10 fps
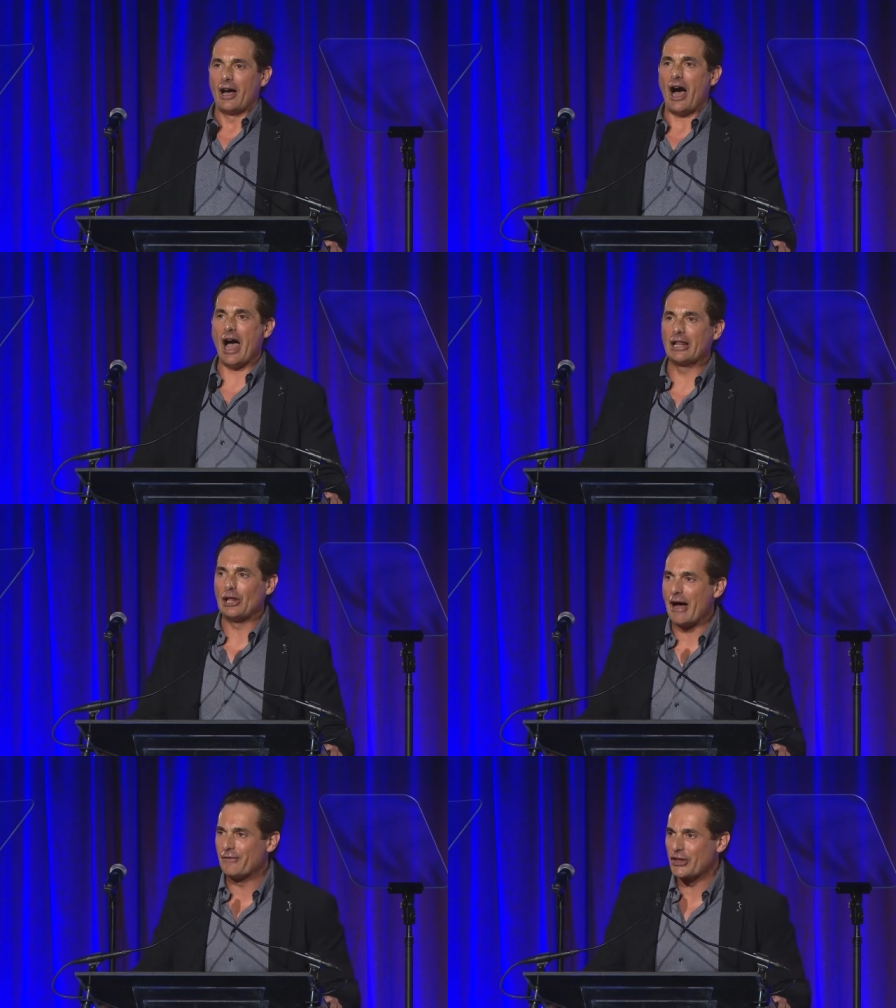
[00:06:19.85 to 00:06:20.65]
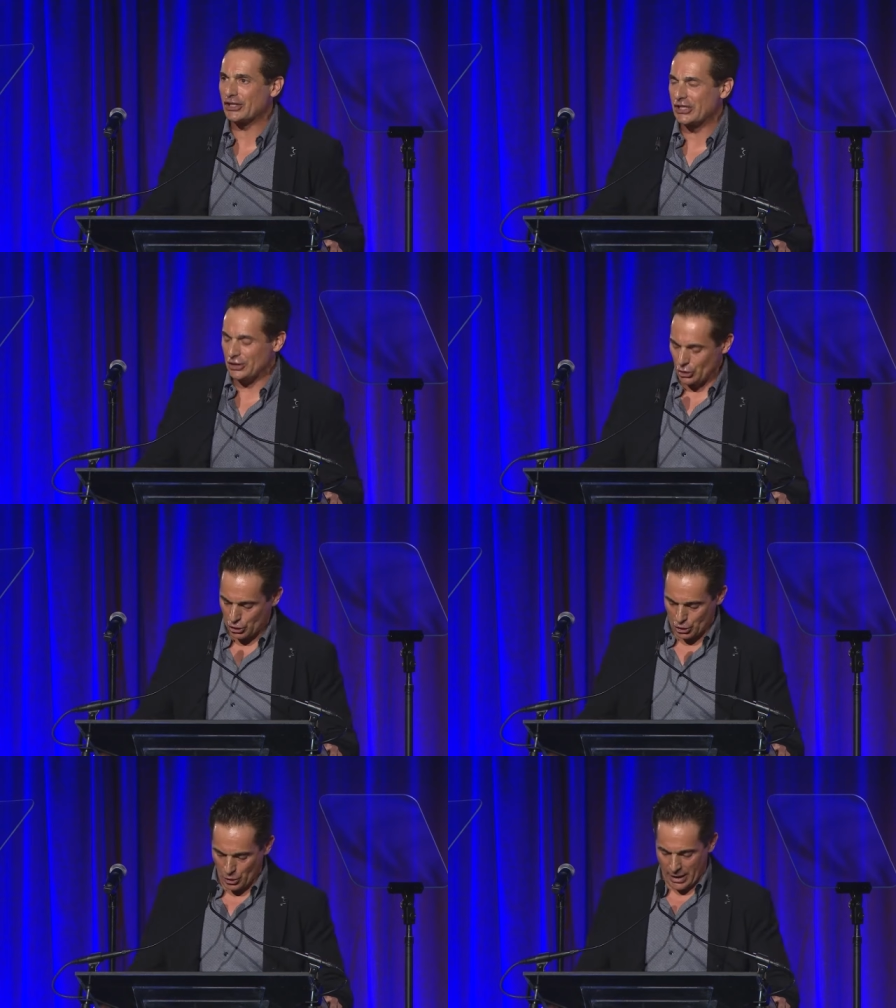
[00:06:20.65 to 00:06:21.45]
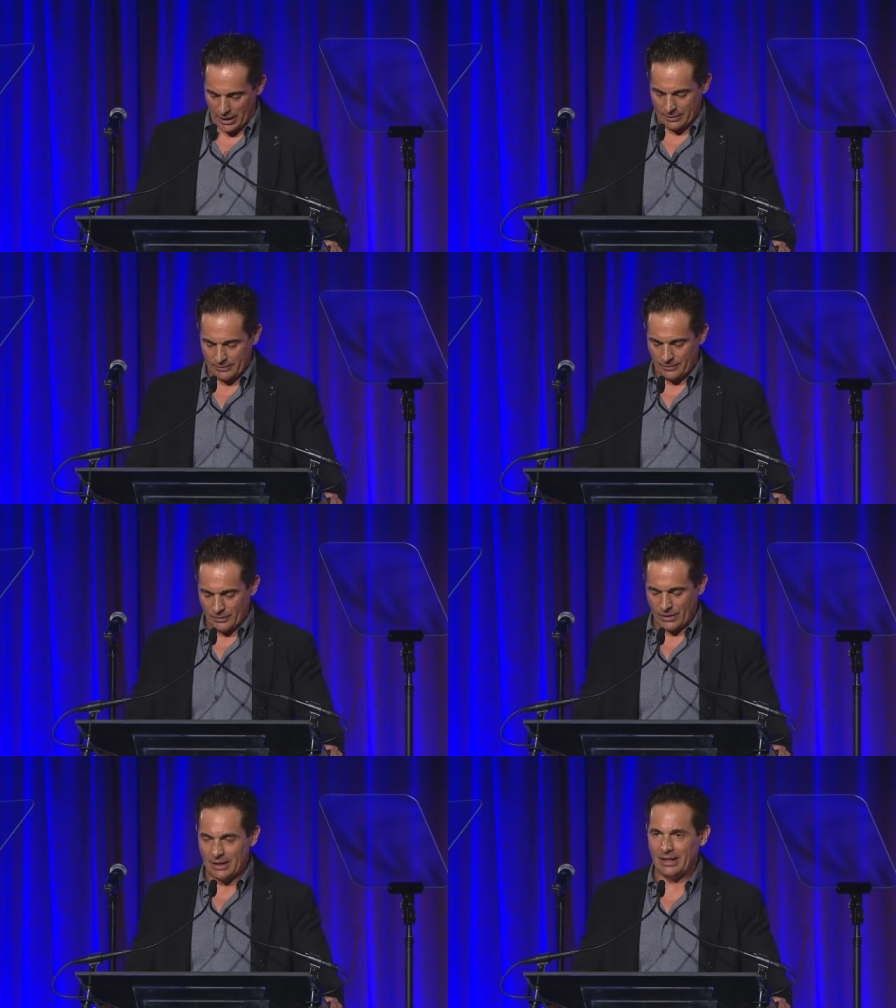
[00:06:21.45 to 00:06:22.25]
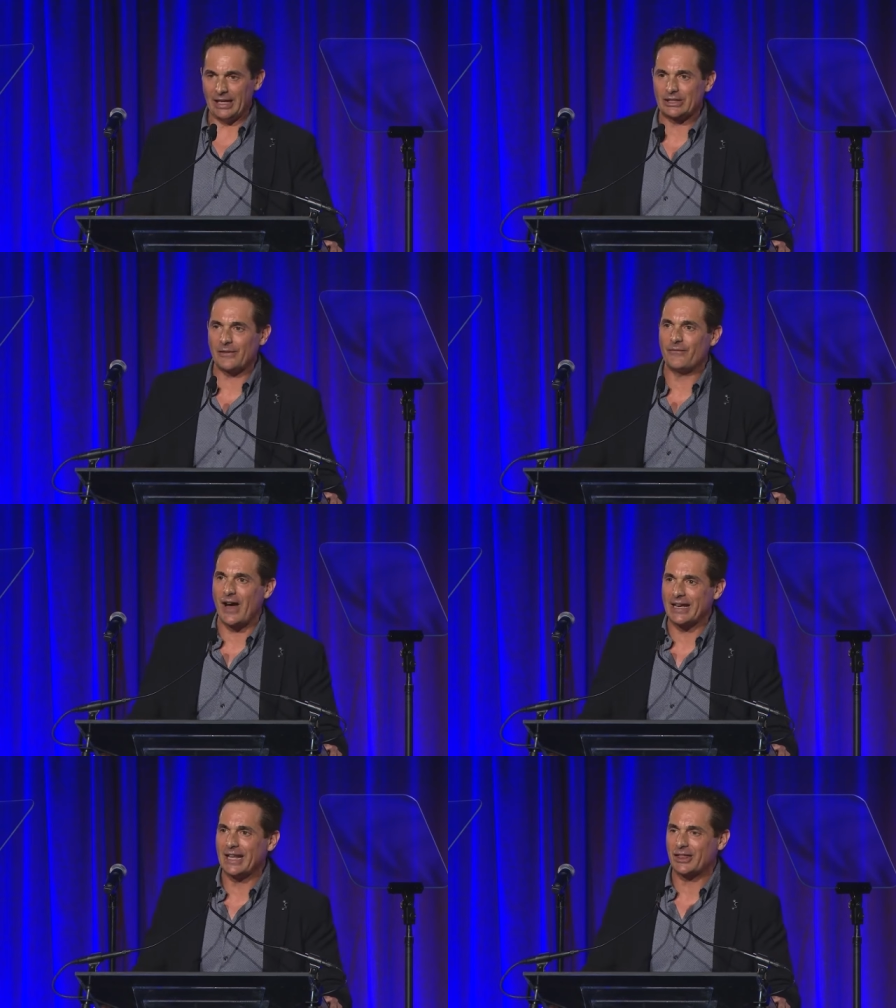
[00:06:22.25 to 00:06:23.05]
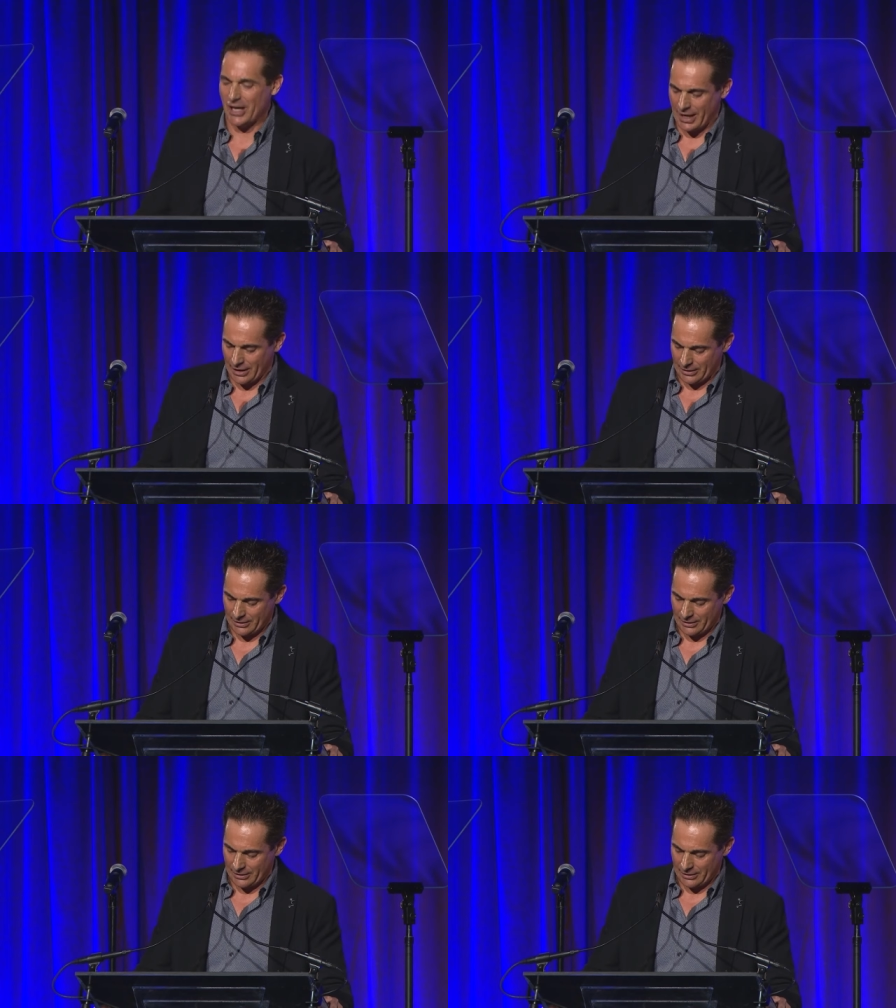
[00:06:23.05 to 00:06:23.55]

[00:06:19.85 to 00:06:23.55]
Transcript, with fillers: I love this industry. It's a funny thing.